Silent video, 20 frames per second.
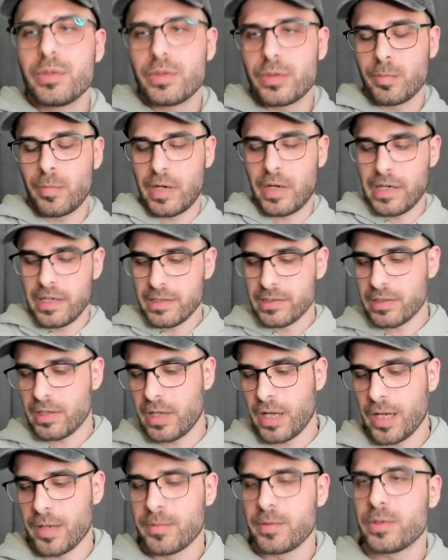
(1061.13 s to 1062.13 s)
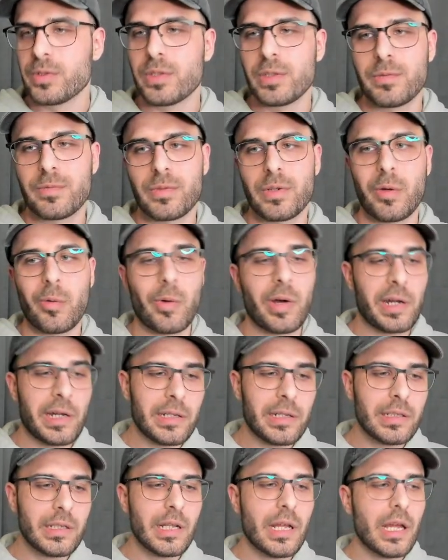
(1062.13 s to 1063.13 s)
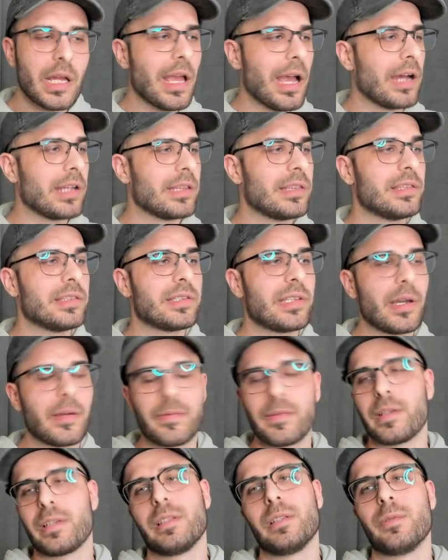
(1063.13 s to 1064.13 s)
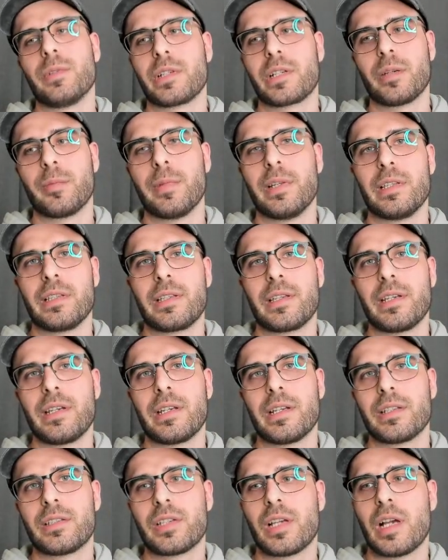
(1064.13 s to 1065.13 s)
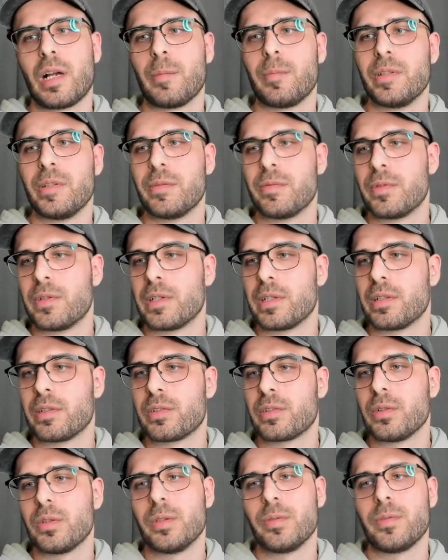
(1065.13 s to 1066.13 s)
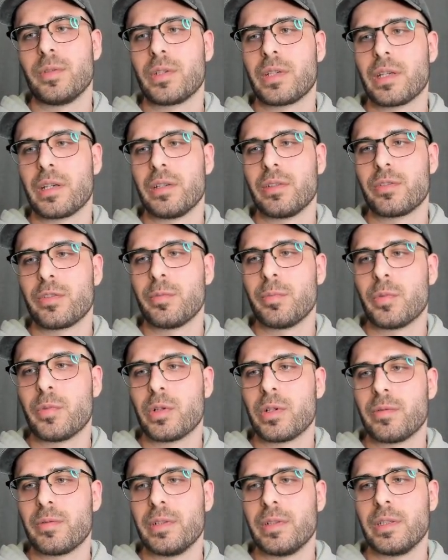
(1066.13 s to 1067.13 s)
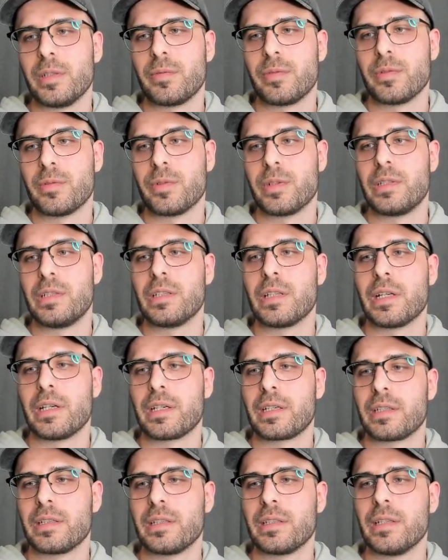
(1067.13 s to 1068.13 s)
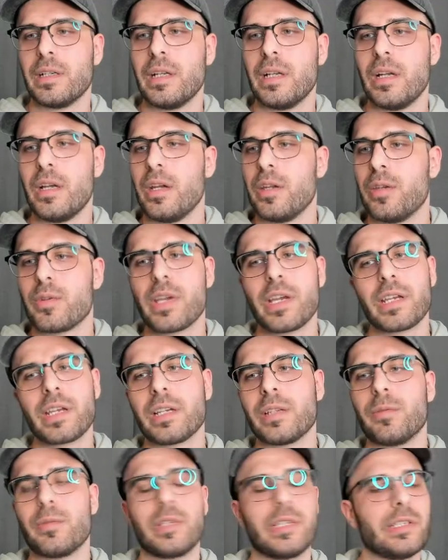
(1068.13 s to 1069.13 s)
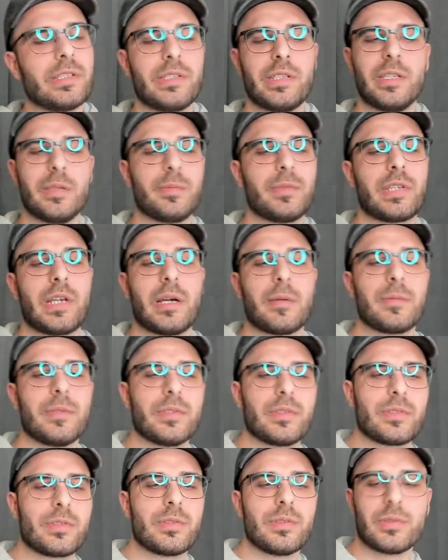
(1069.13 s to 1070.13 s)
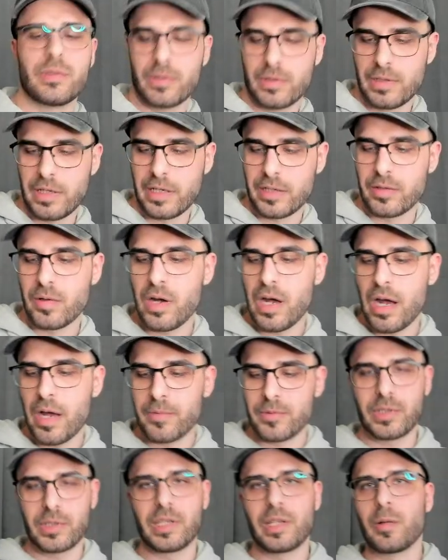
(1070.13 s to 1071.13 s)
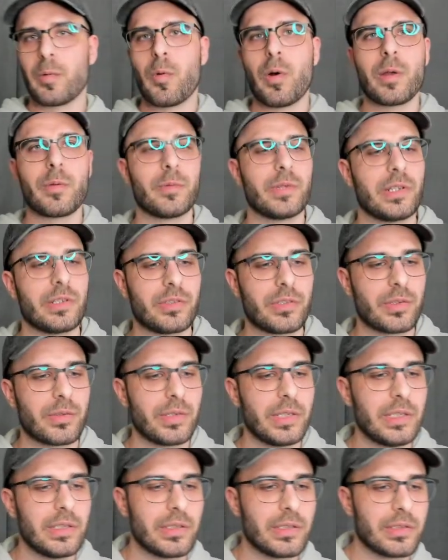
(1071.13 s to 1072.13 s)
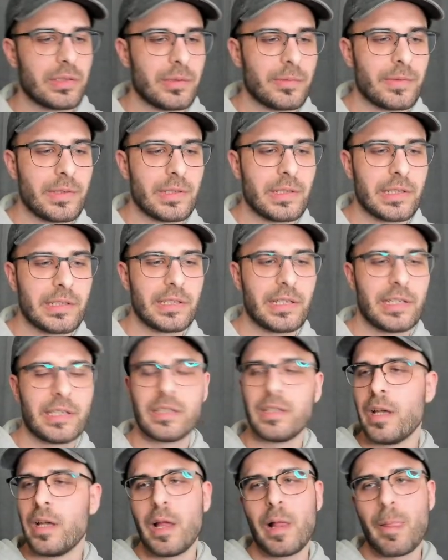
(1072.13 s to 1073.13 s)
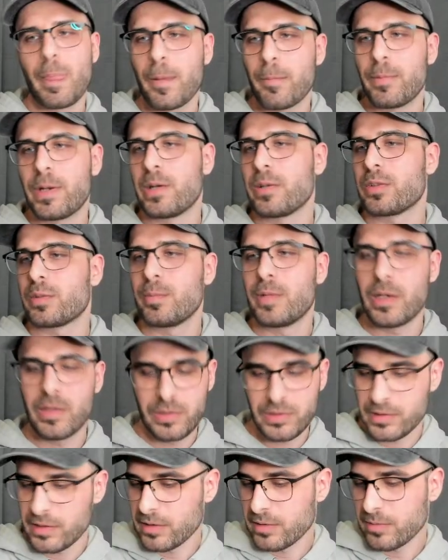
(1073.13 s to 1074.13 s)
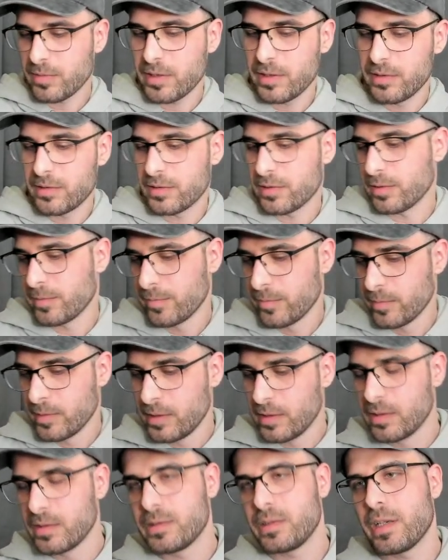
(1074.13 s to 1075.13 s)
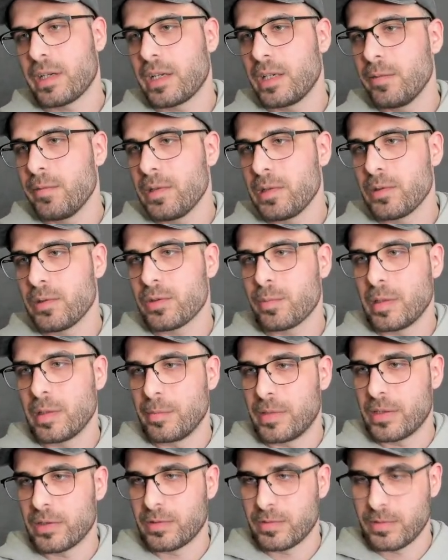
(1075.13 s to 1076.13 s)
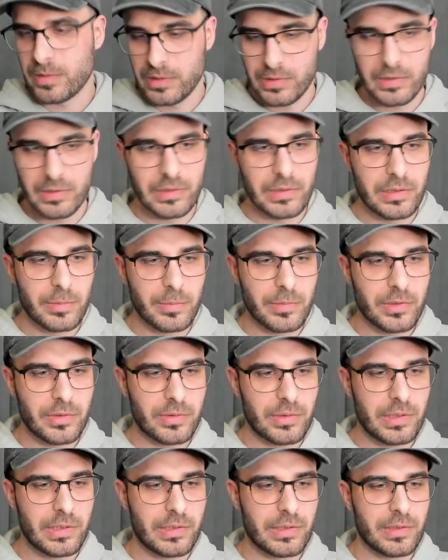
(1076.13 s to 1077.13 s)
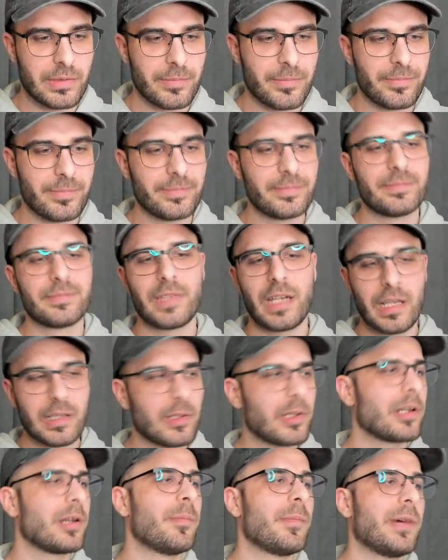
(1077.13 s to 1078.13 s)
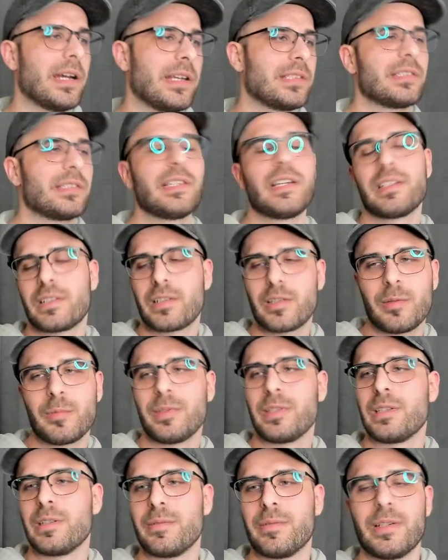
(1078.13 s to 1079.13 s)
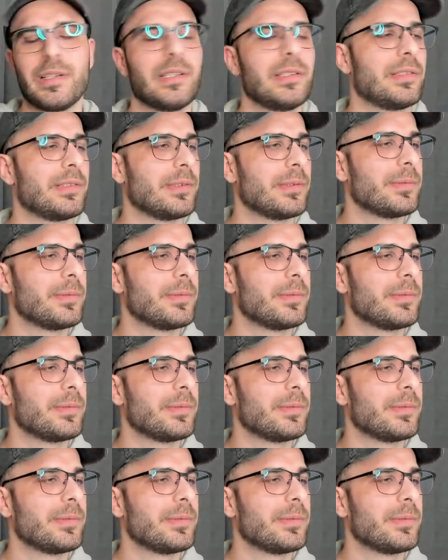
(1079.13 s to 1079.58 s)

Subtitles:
mice and have used it for a while. I definitely recommend getting a tablet for this though if you get into more of it, if you really like it. You can get really cheap tablets too. Like you don't have to get one with a screen or something like that. Mouse, that's fine too. See, I can even use my mouse for this little demonstration. A lot of mice, that's completely fine too.